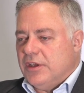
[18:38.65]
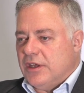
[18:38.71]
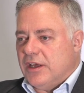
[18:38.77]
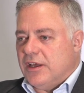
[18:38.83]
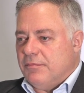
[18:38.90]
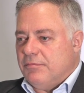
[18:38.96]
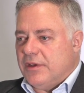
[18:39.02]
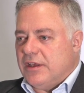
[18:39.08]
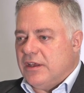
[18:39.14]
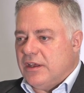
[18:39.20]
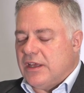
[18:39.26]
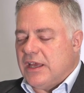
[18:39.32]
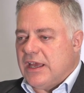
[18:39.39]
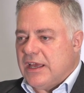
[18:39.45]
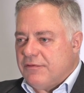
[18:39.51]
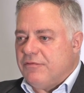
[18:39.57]

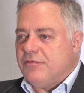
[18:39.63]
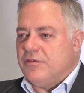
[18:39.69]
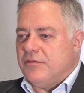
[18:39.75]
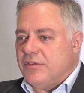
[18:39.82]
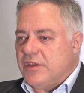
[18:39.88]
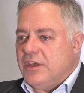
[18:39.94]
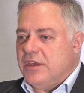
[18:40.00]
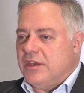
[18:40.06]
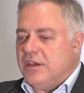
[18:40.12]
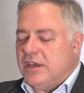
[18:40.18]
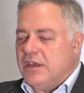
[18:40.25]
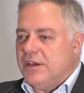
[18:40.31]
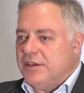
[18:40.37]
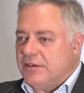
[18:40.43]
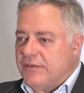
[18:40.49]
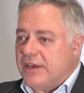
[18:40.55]
have the
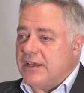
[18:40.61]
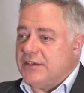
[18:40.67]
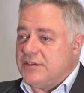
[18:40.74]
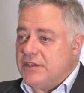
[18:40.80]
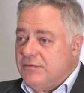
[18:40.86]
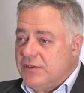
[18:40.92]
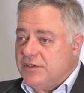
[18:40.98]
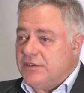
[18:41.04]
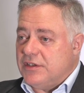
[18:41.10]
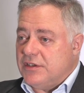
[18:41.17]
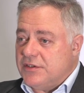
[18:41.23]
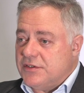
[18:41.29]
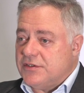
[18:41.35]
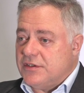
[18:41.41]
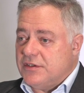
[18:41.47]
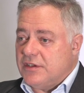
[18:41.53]
kind of
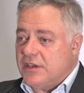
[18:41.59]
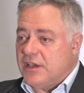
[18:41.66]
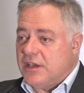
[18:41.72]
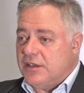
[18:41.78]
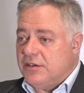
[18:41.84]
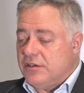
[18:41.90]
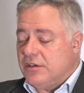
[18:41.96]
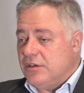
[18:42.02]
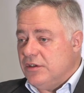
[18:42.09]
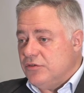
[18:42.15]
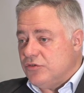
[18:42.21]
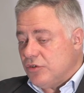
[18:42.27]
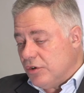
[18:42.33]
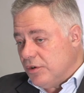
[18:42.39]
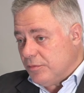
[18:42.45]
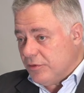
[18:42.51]
activities and
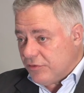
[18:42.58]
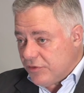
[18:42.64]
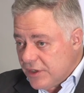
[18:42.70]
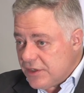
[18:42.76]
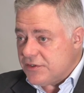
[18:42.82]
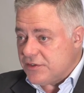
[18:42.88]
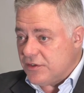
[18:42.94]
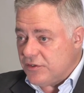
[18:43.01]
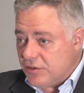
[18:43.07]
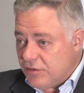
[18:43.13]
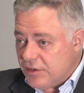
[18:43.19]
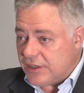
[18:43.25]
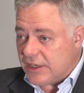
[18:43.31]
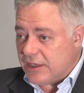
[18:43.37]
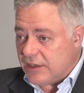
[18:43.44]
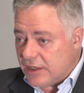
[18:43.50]
enjoyable things to do
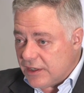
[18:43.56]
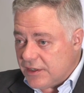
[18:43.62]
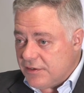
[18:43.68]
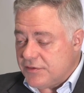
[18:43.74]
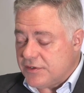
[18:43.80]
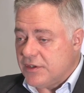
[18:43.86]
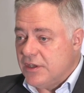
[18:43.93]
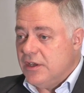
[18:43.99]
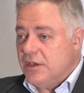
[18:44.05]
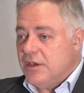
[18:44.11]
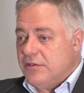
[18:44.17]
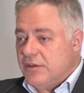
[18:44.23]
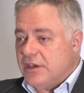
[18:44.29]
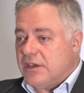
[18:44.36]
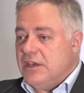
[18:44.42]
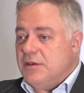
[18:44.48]
in their lives
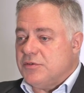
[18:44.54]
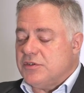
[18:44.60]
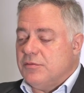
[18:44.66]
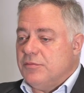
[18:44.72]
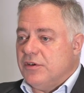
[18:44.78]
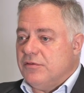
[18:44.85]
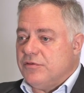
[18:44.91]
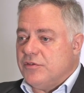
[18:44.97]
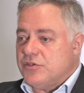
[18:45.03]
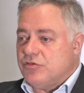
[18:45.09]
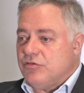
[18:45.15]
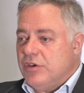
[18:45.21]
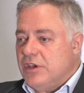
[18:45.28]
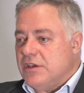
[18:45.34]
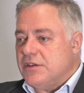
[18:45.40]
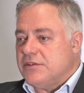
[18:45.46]
that keeps them off the
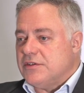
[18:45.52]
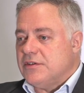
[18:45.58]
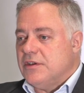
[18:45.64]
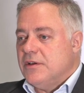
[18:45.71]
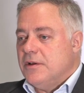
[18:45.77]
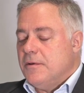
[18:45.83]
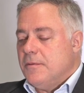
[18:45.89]
streets.